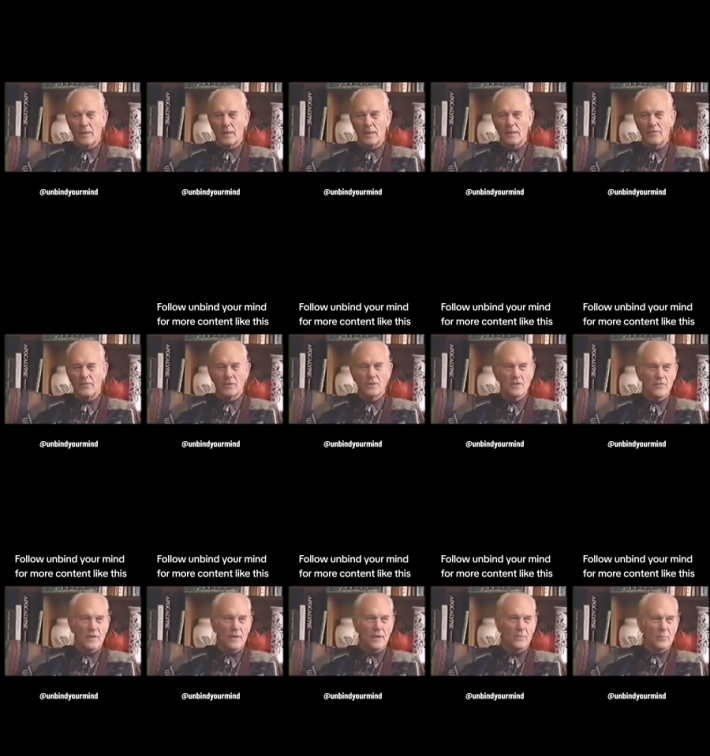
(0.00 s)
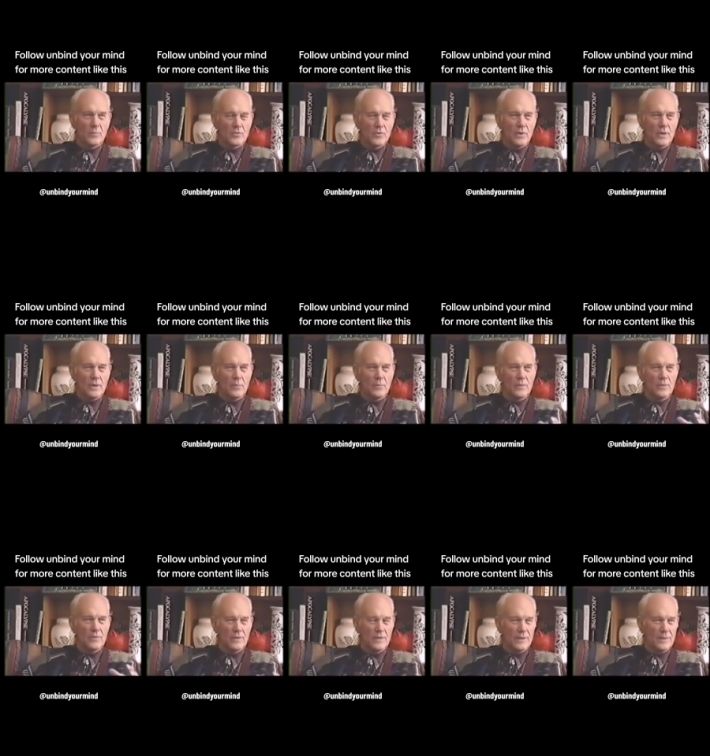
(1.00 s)
they first found
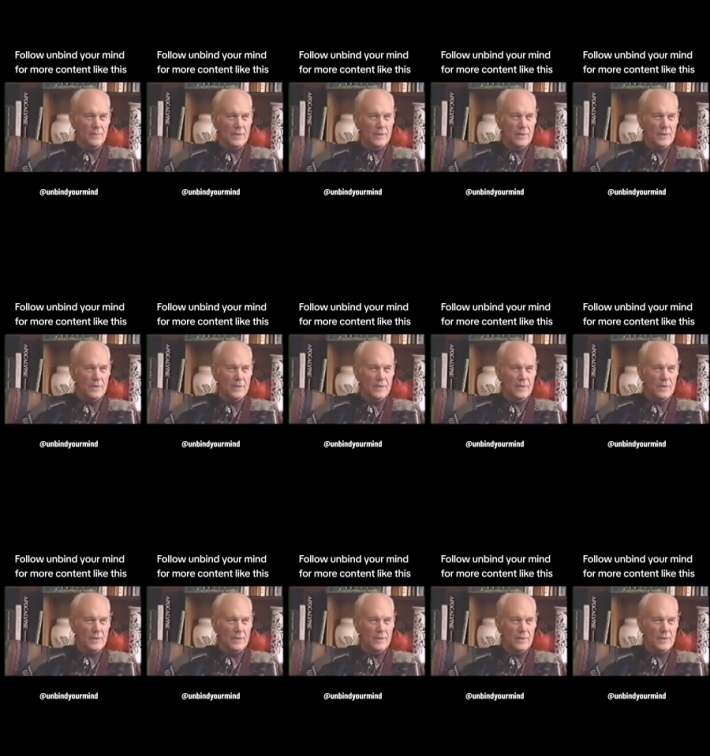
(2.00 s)
petroleum,